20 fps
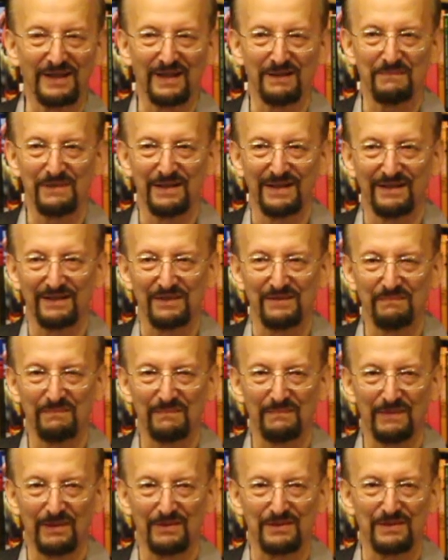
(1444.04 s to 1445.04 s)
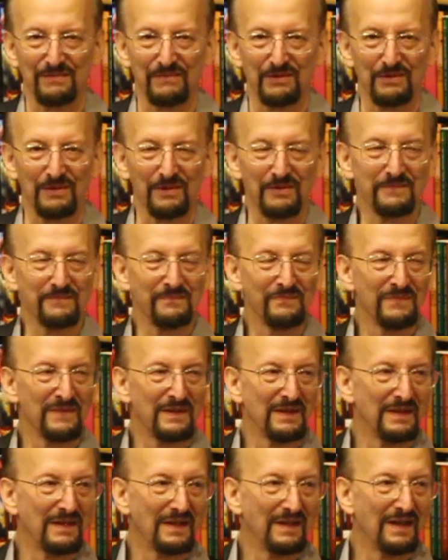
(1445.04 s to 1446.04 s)
company, as most of you know.
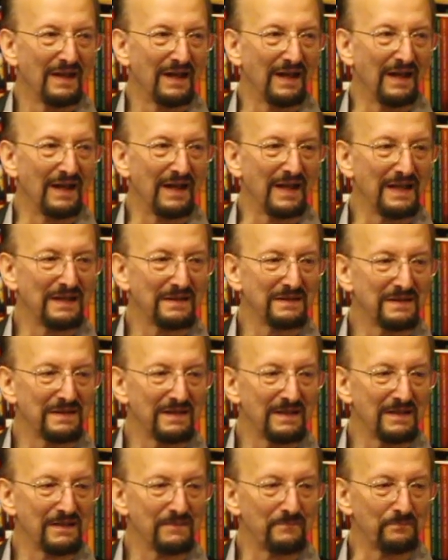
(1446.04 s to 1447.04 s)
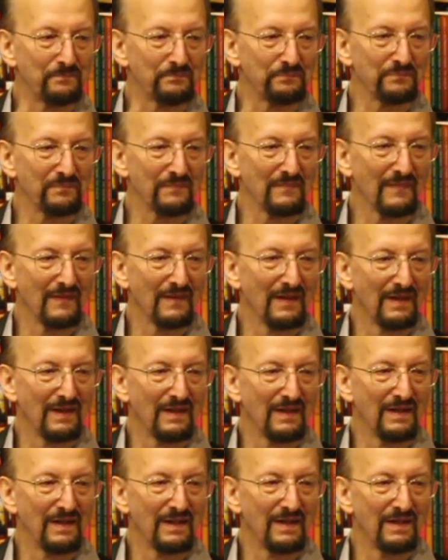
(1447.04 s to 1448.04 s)
And
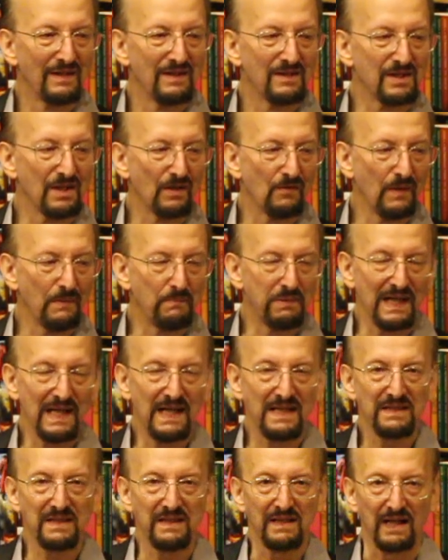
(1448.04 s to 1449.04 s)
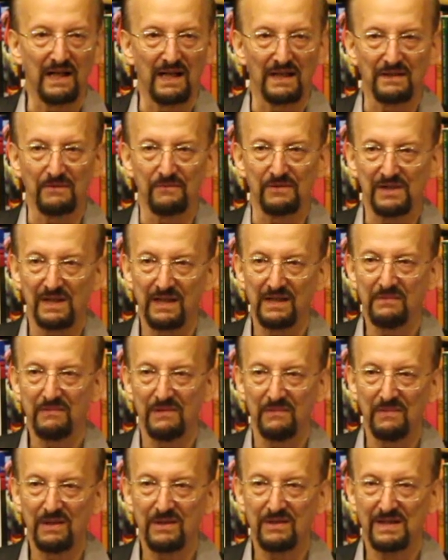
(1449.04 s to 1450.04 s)
so we planned it out, and it was going to
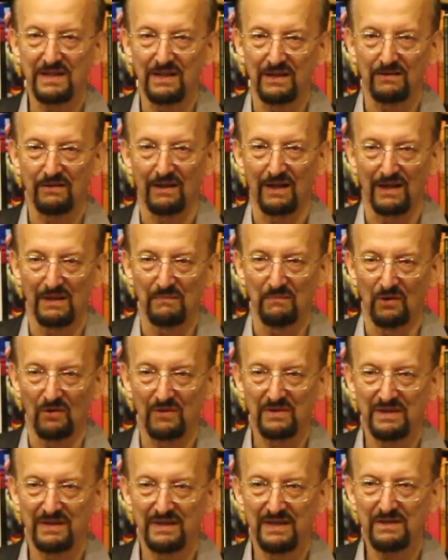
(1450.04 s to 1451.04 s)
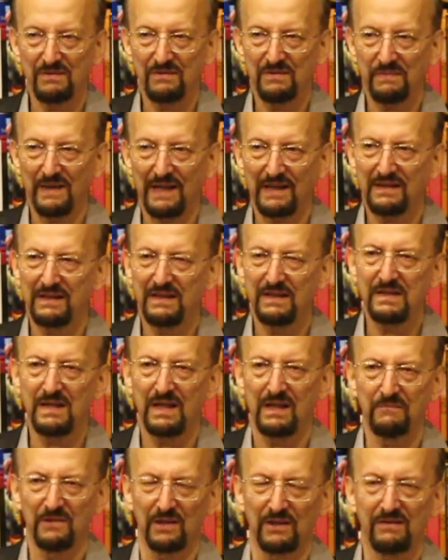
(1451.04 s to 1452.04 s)
be mostly Crowley books. And this was back in a
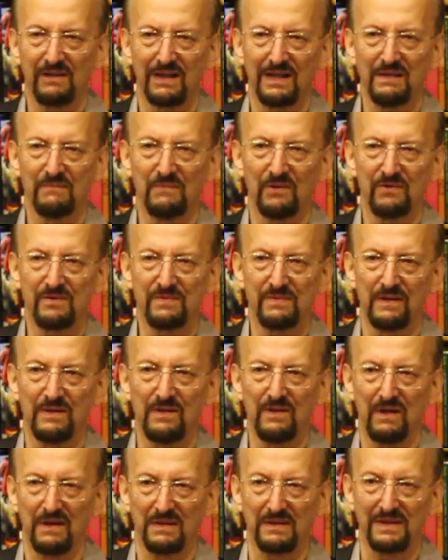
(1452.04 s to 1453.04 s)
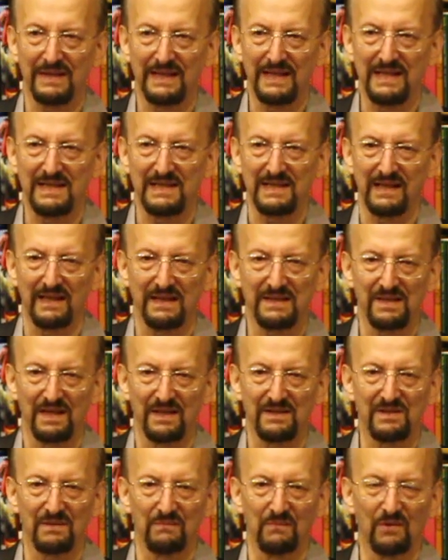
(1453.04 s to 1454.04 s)
time when Crowley books were not easily
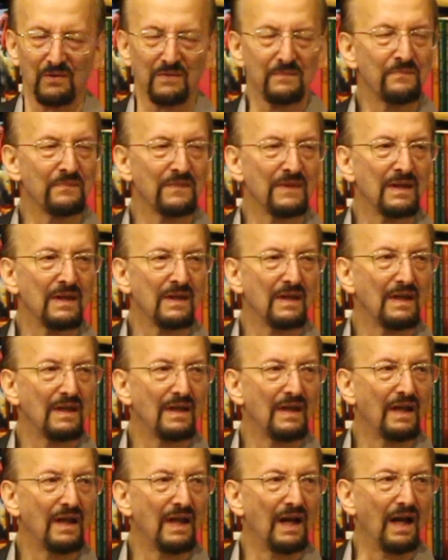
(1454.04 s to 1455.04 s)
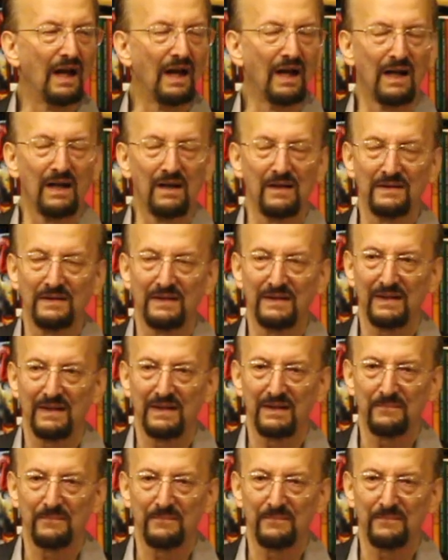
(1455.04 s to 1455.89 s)
accessible. And